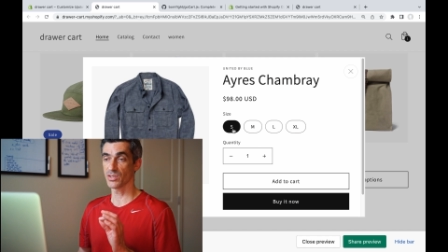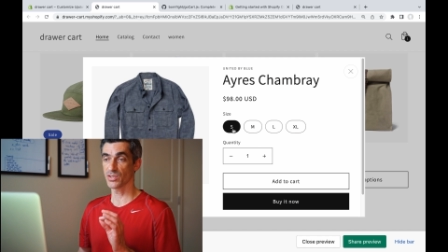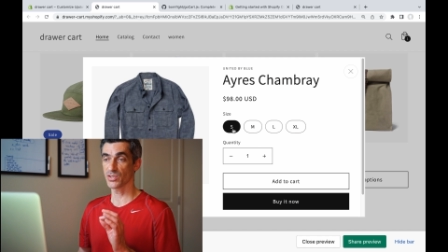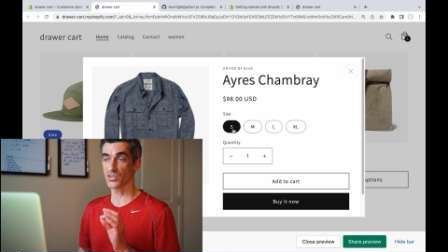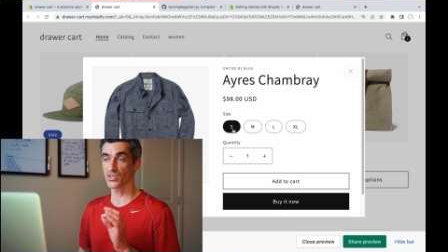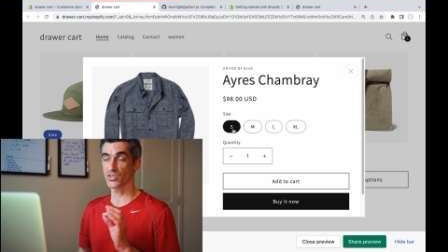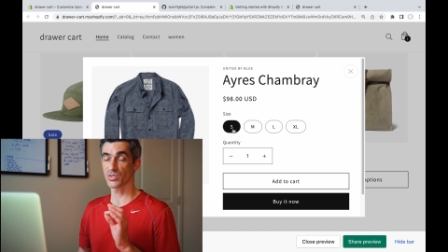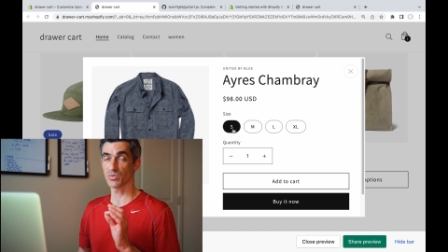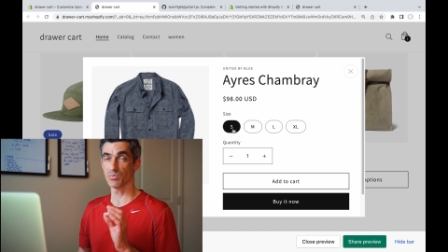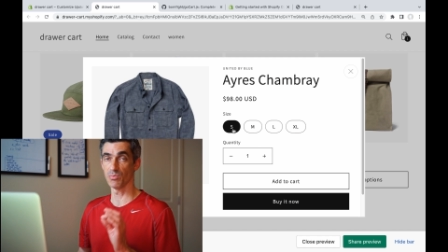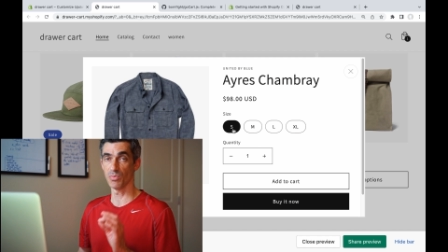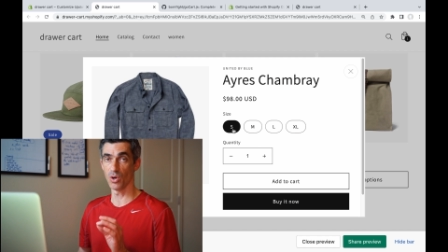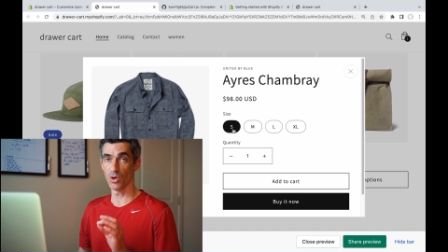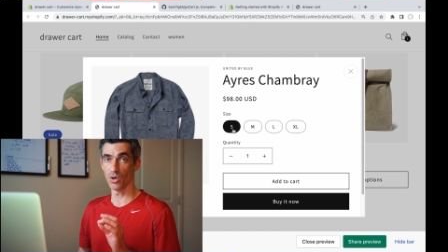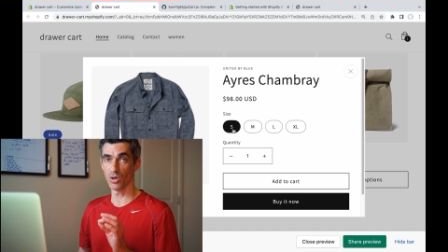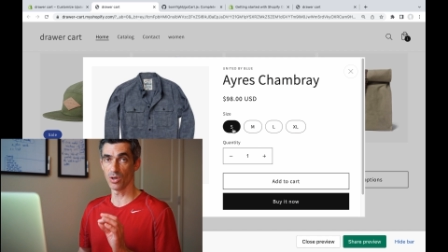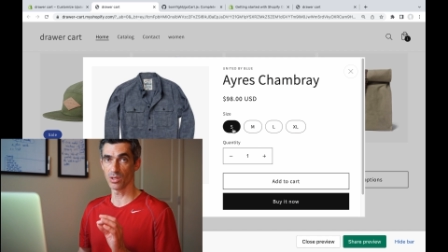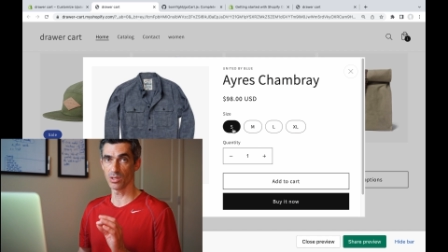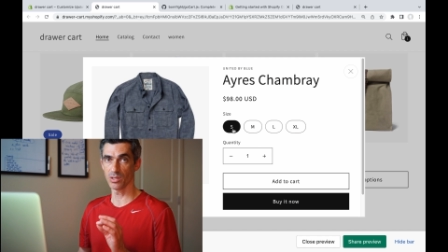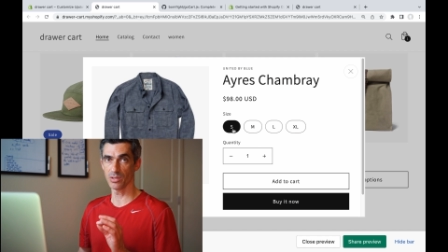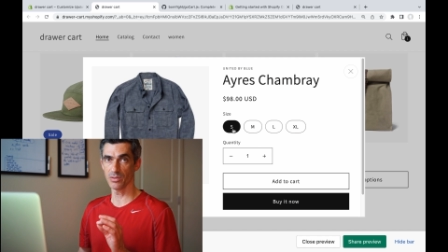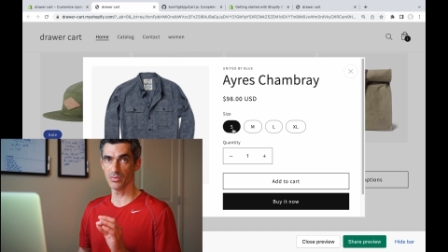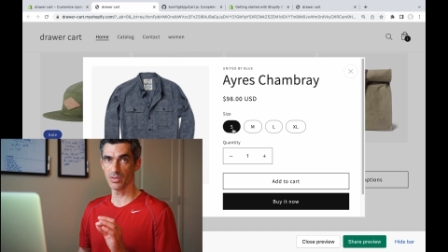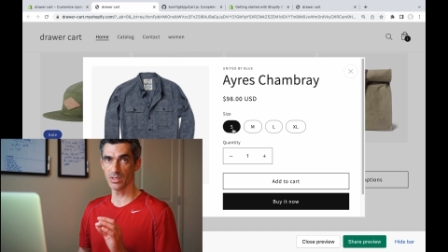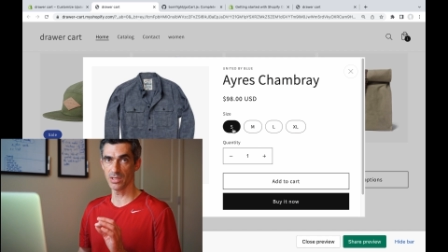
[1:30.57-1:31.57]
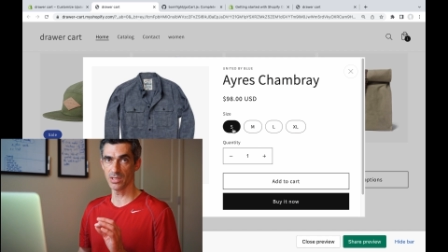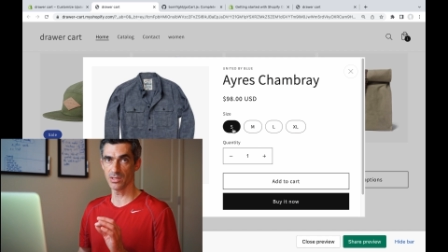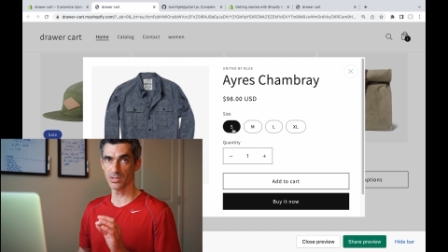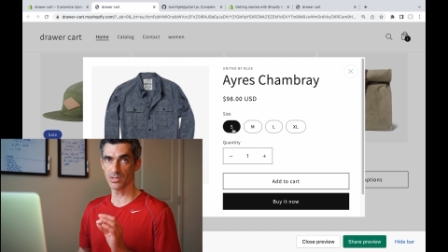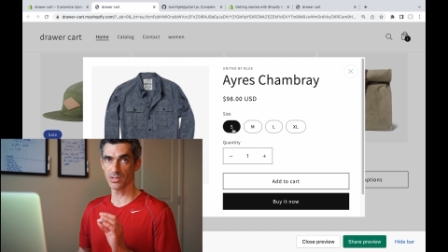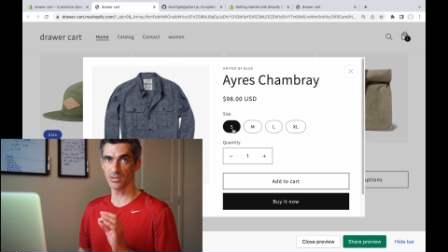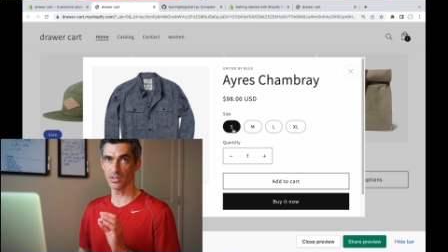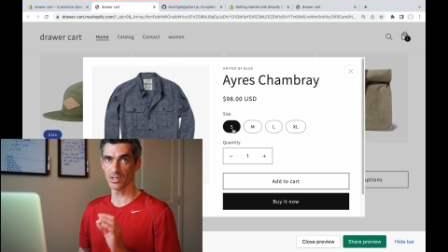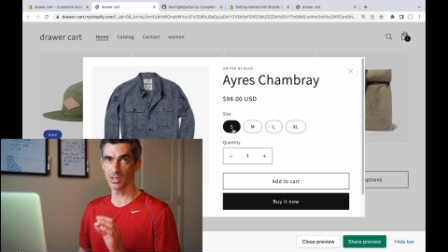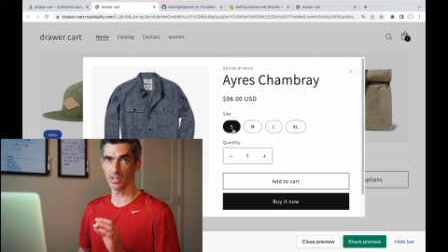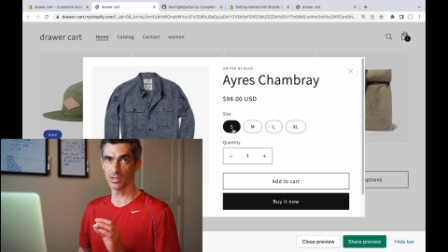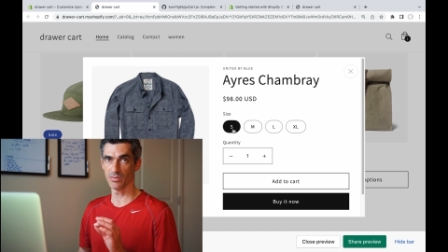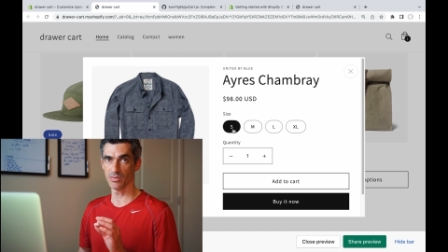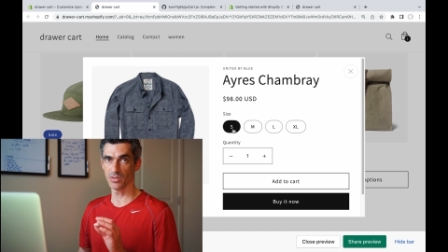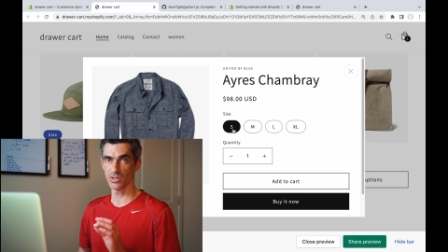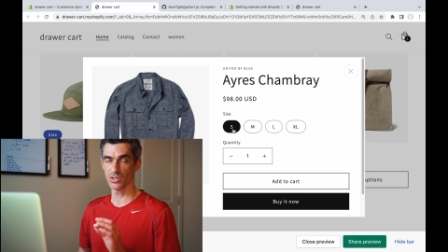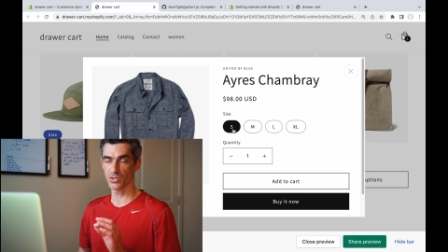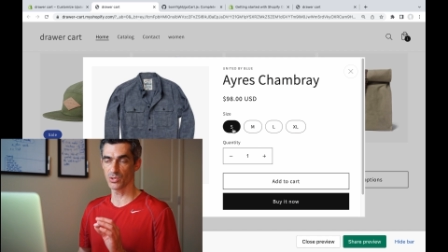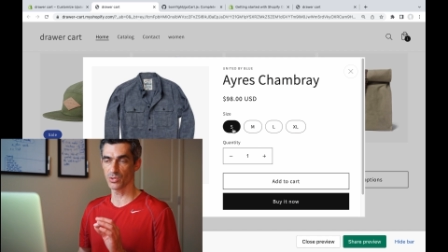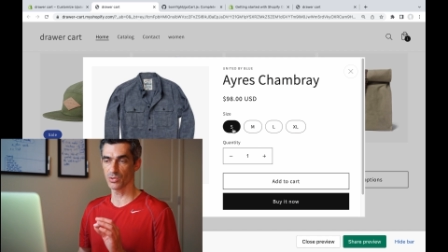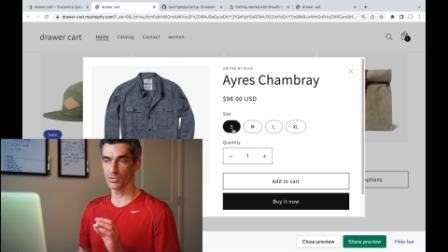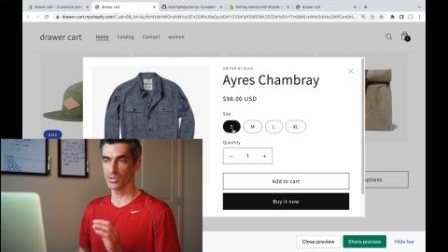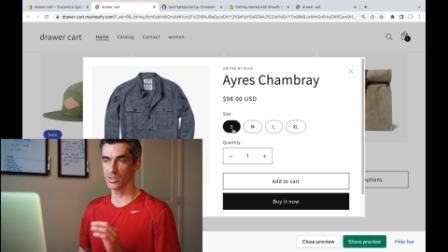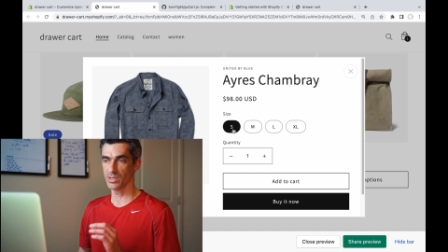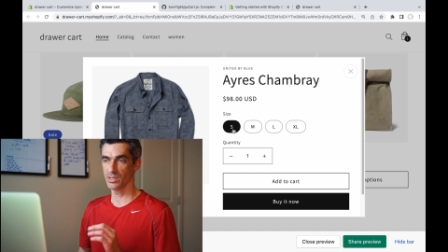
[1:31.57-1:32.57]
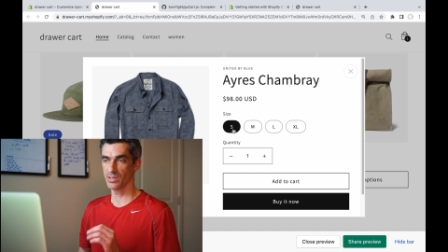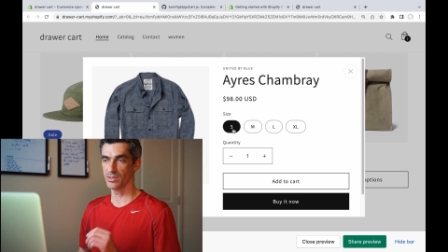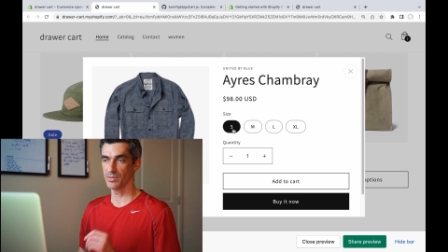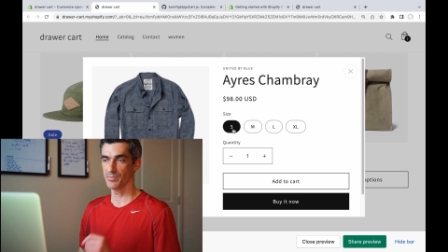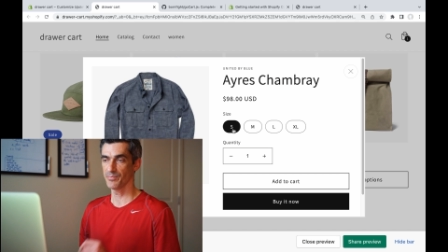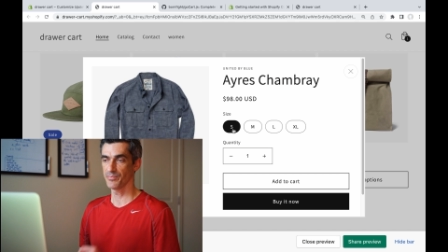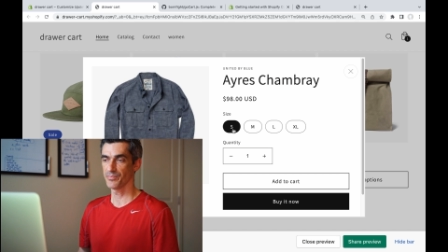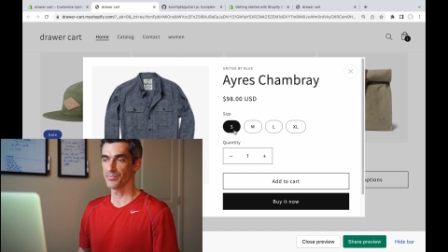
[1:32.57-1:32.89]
small of these in the inventory.